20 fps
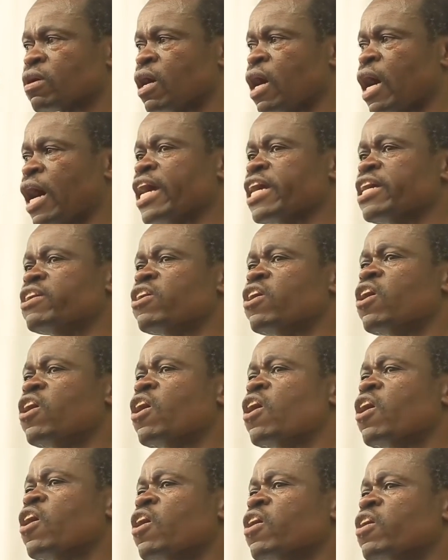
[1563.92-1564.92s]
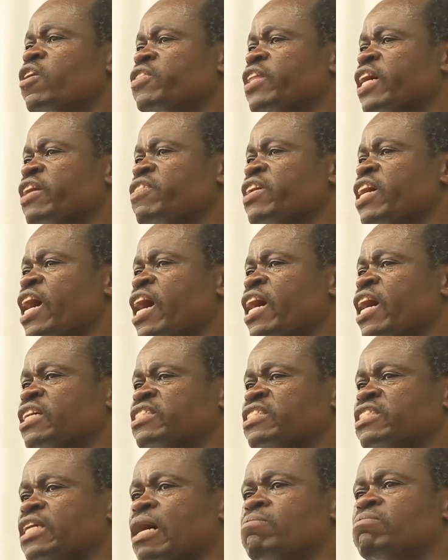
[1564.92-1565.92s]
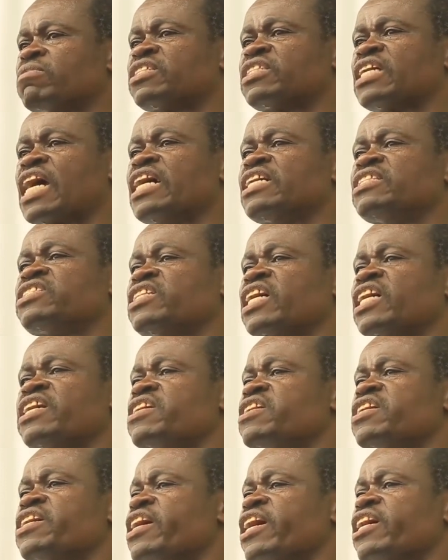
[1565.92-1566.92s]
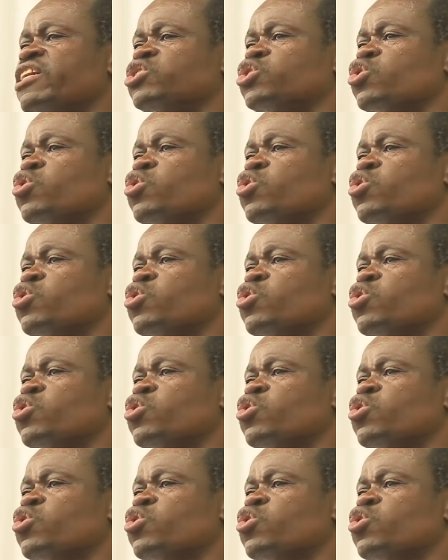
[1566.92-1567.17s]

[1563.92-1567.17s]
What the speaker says: I know that there are some Tanzanians